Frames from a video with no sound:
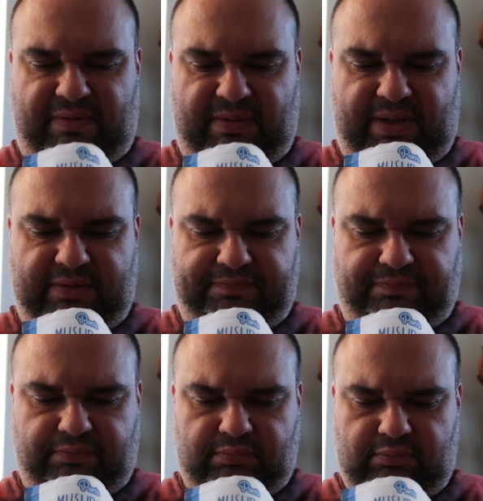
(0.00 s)
Maybe
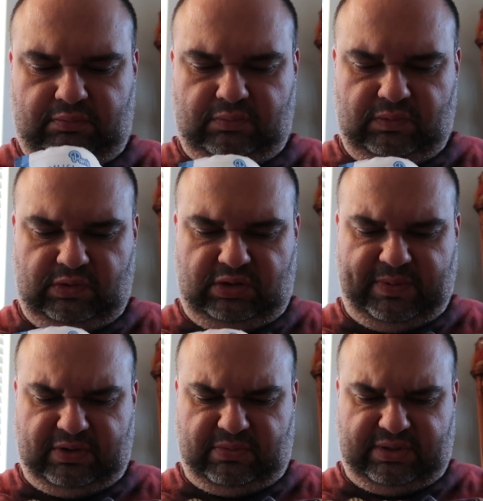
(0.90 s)
it
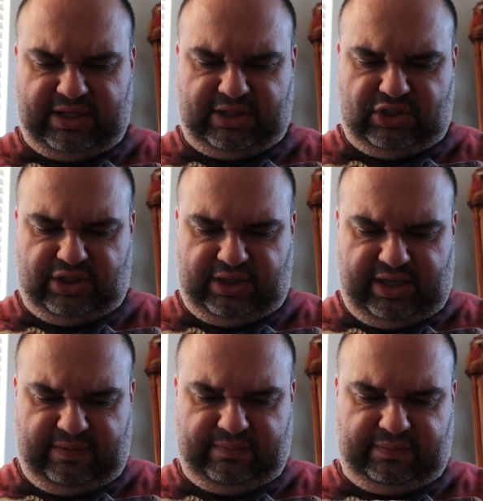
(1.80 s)
smells almost like
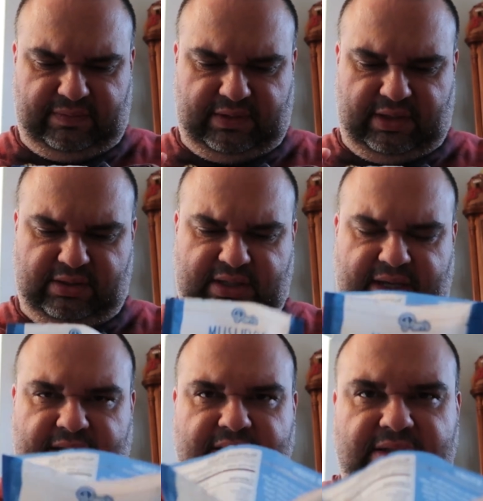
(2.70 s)
chili. It looks
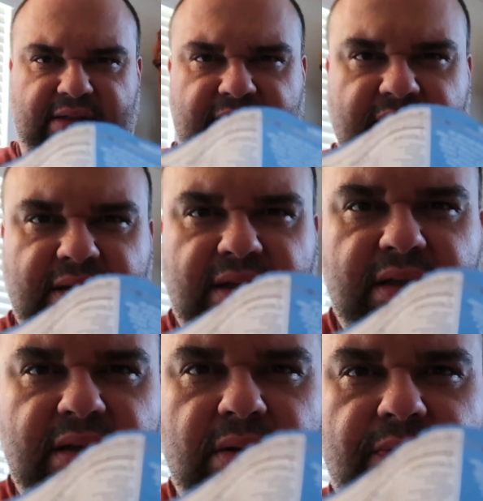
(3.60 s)
like it's,
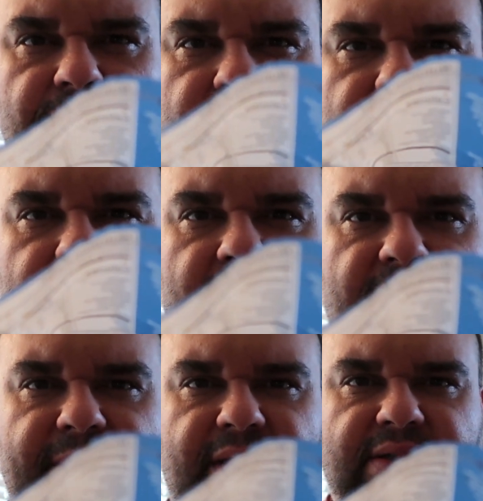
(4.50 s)
you're
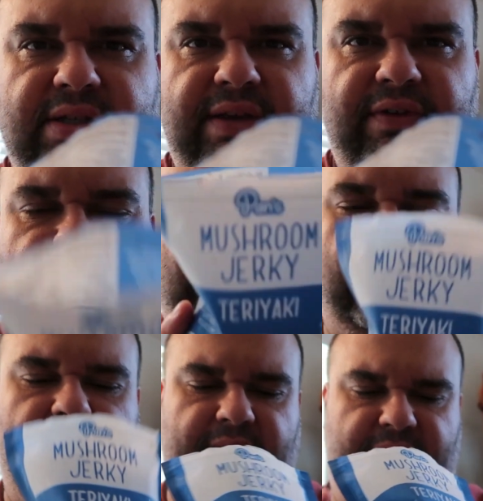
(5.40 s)
not going to be able to see very
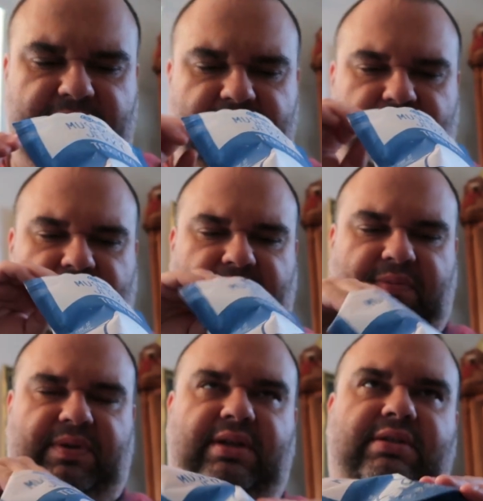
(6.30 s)
well, but let me just pull out a
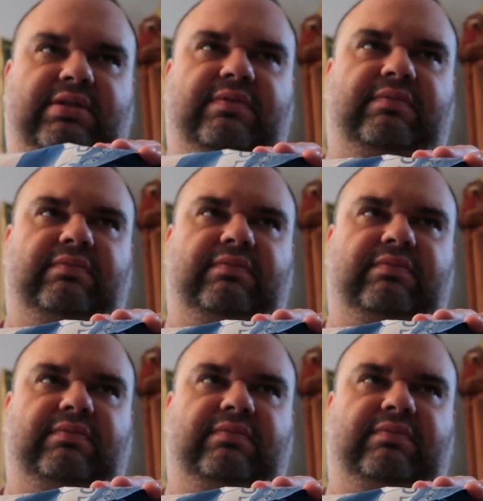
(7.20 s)
piece.